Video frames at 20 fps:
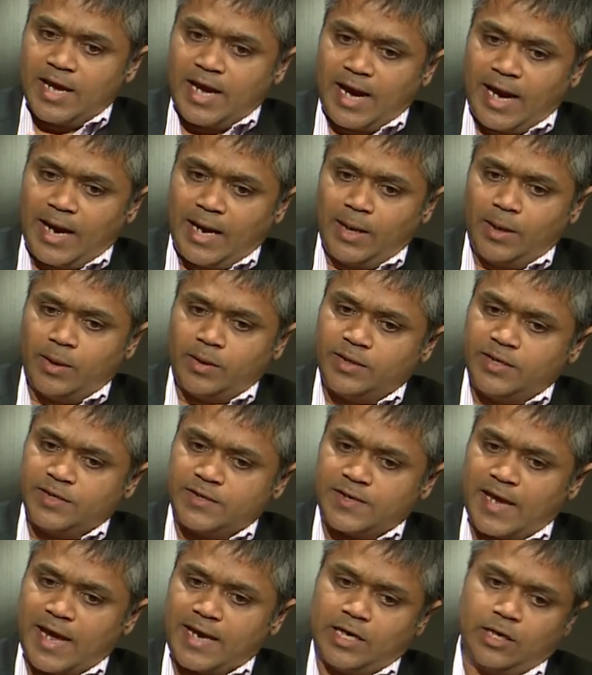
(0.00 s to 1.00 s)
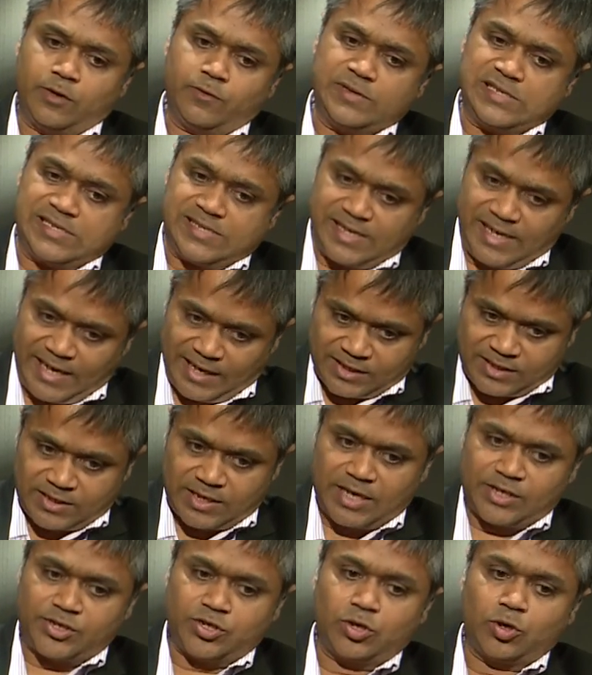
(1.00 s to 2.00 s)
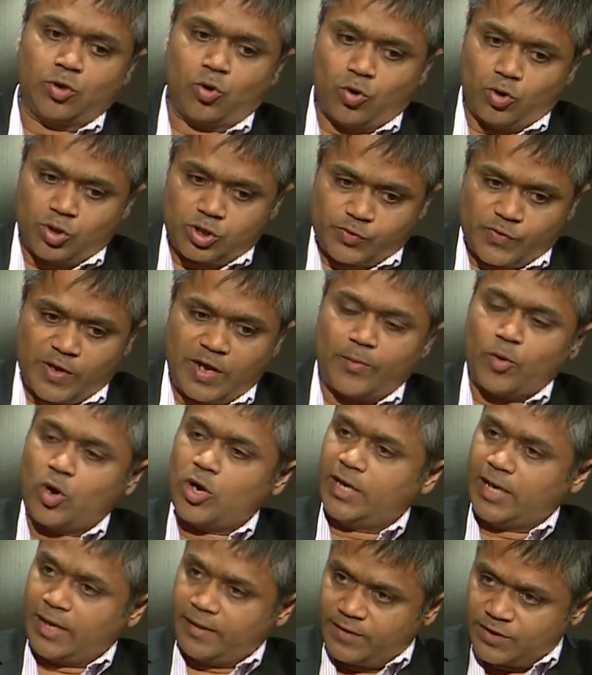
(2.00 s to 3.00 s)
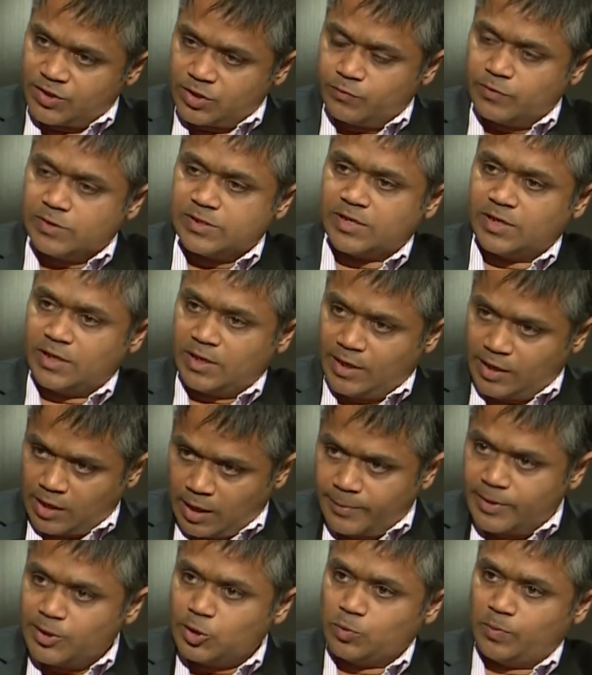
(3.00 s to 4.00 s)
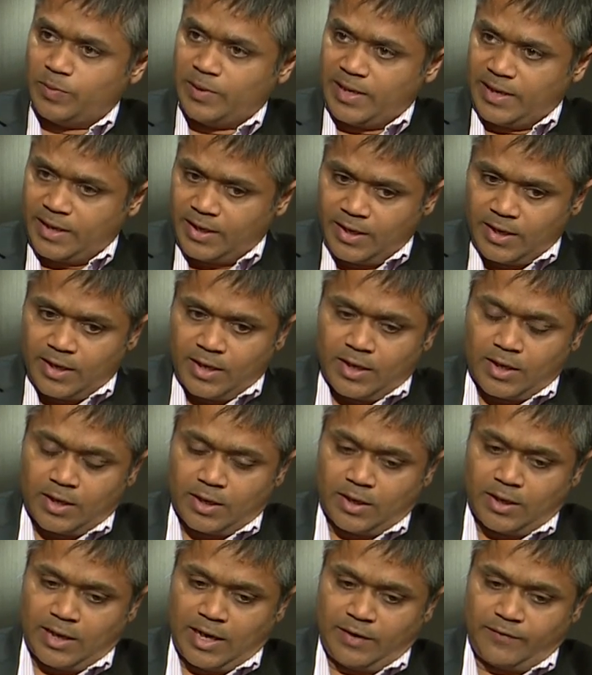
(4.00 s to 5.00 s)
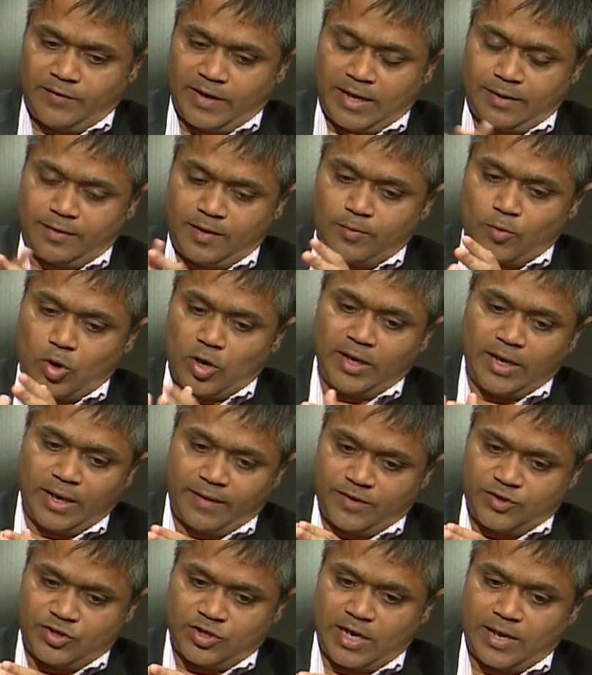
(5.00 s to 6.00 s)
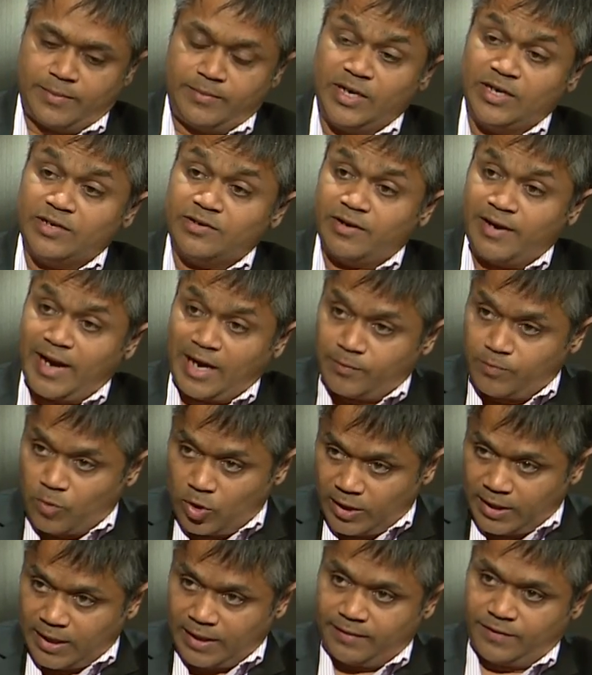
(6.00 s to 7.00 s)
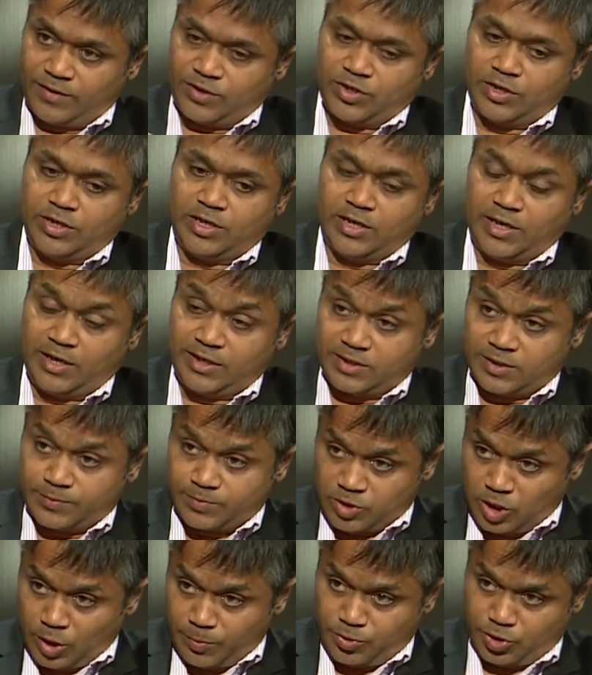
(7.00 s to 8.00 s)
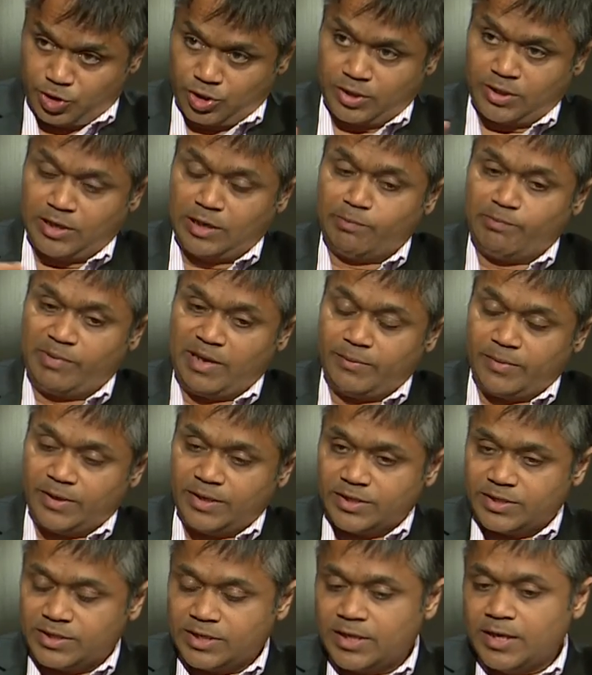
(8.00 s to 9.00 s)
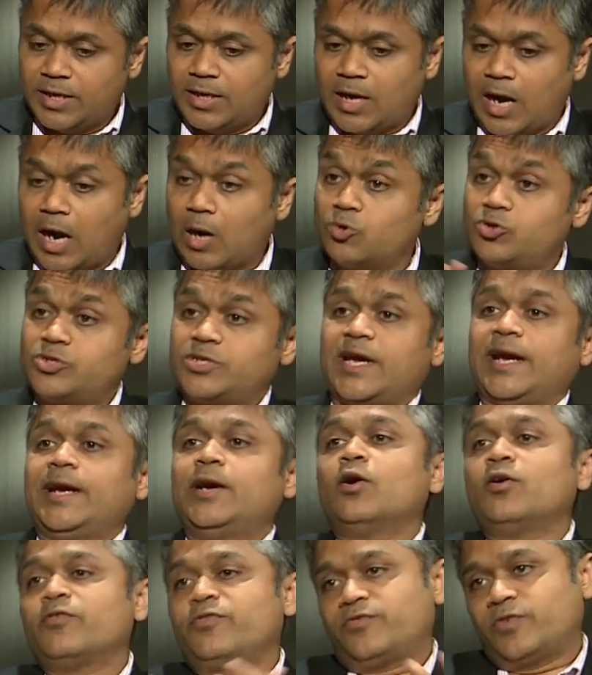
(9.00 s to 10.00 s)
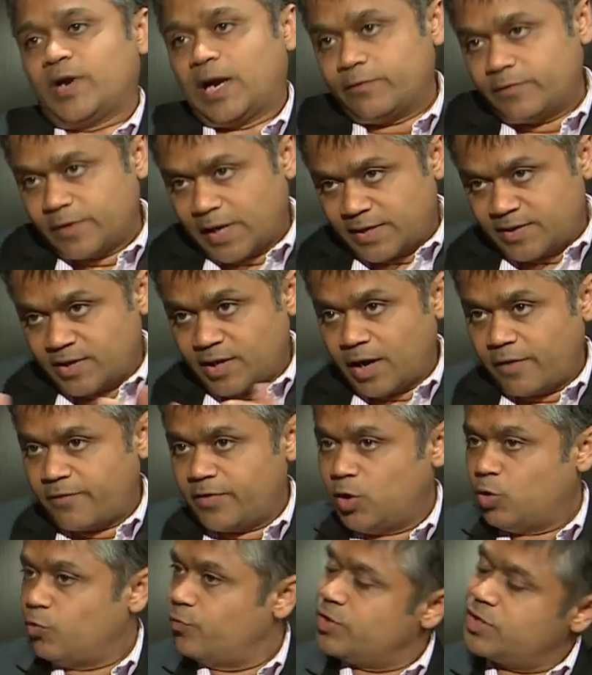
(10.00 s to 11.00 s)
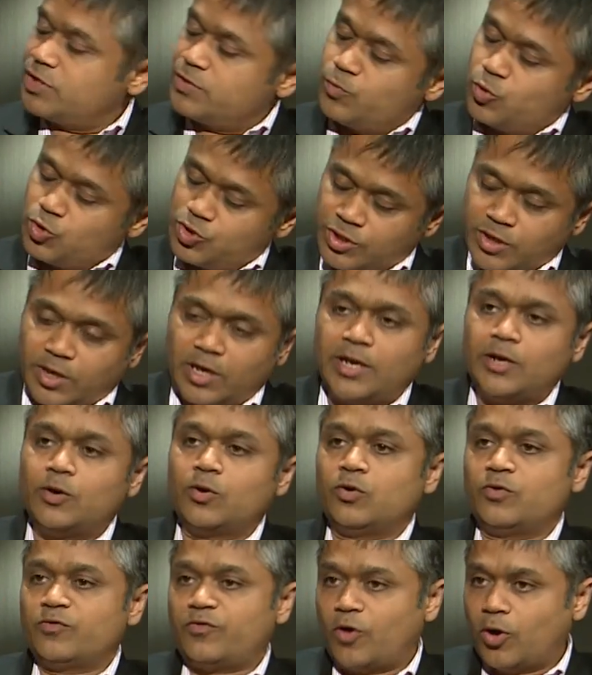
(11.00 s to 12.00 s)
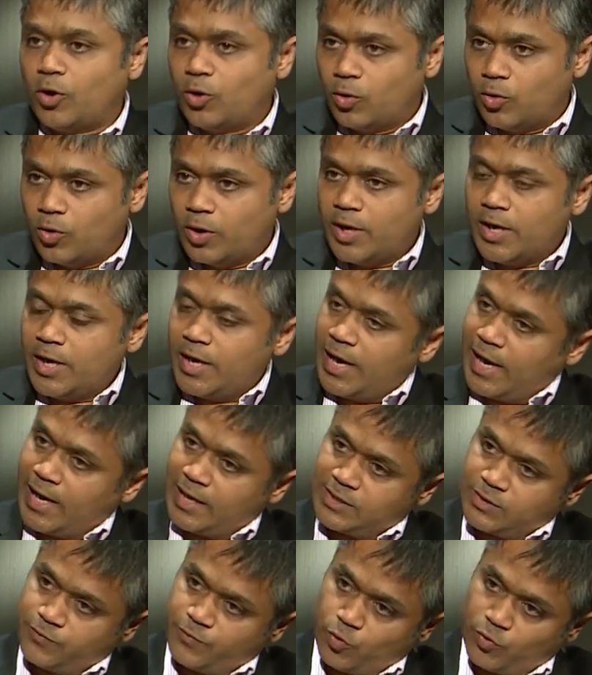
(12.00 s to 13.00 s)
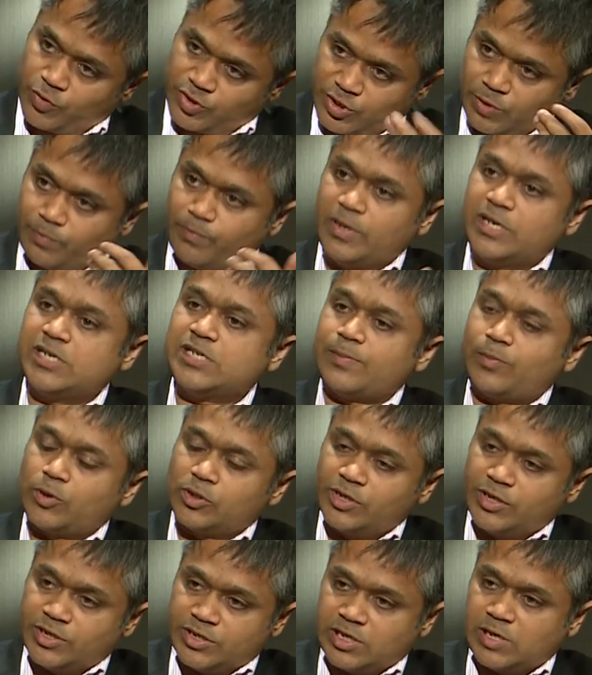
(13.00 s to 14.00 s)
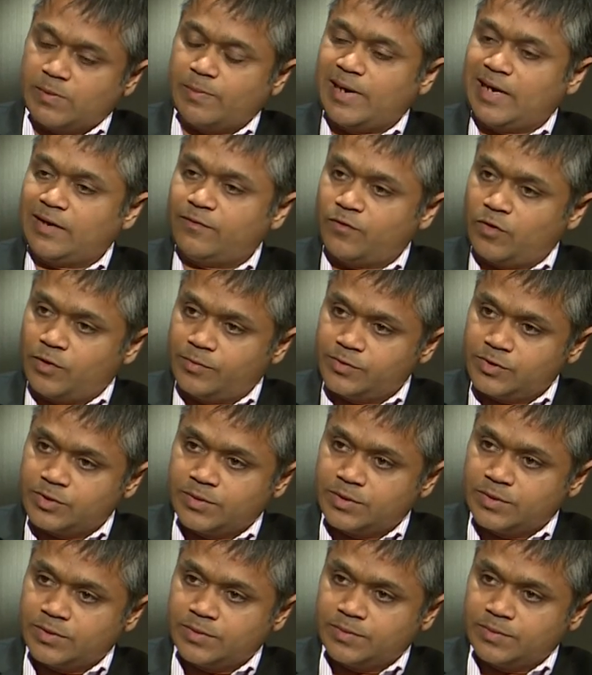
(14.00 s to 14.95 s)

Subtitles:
And this cycle will see its natural course, where monetization will certainly come into play. And when I say monetization, I mean direct monetization, direct subscription and payment outside of advertising revenue, which is most certainly going to follow as viewership builds up on the digital platforms.